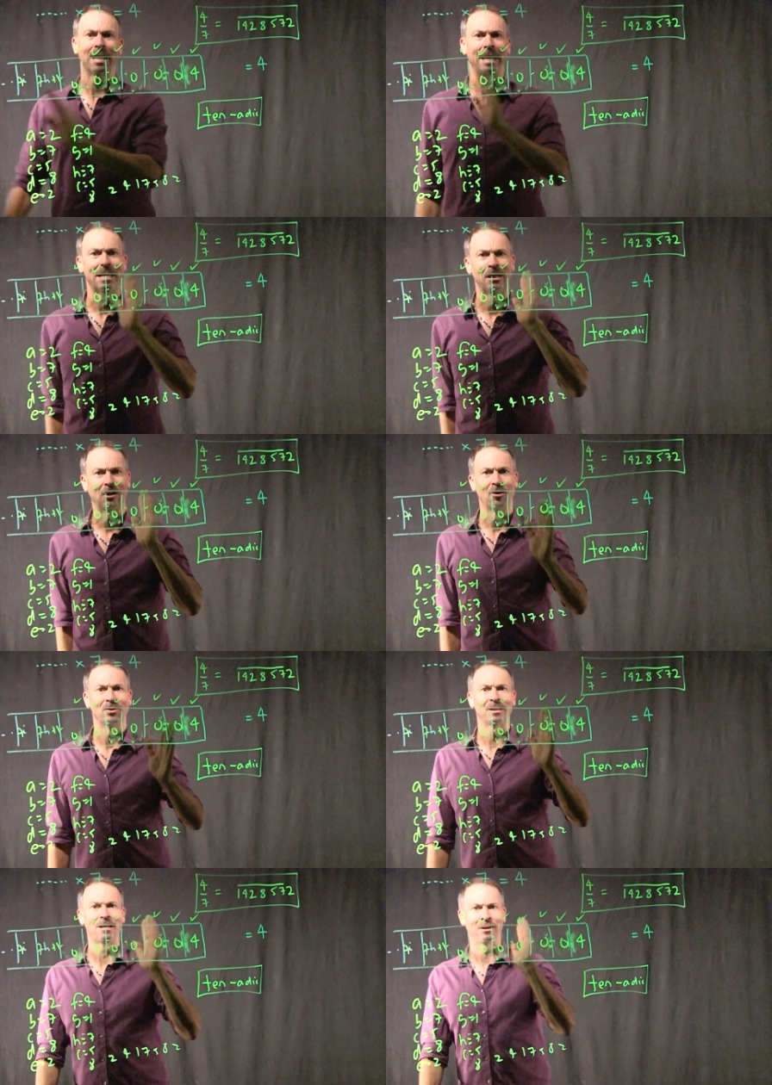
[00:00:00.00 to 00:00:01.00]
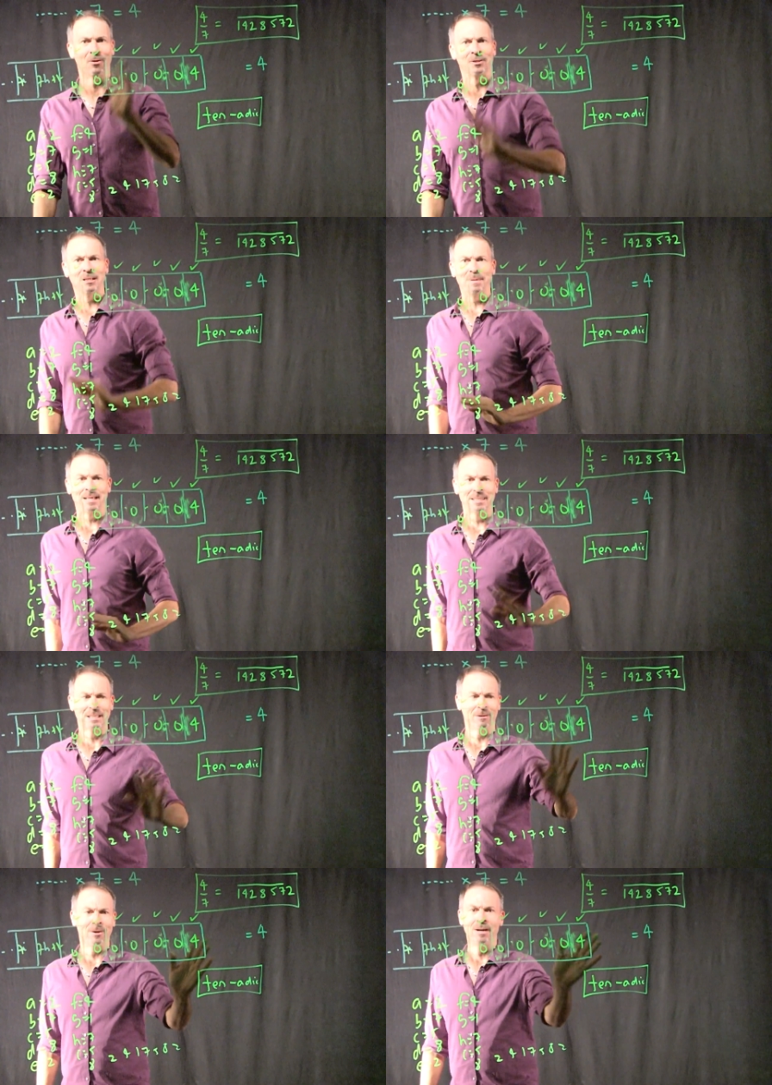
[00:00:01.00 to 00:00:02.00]
are getting closer and closer to being
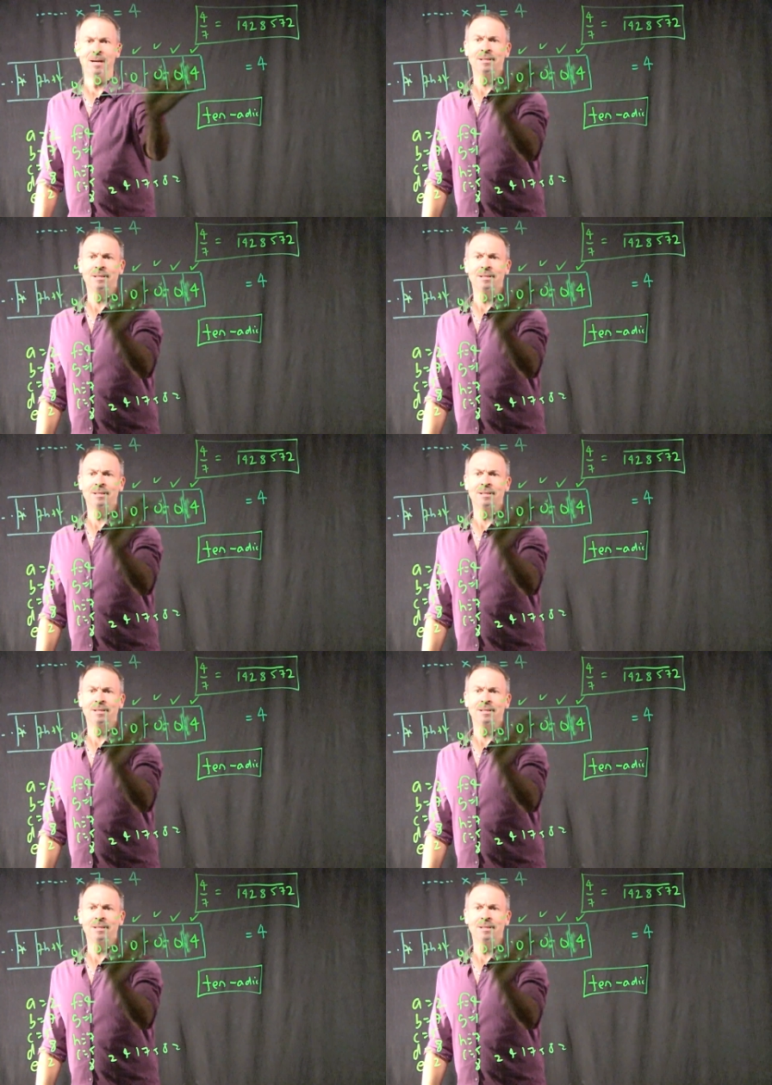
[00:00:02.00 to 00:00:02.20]
zero,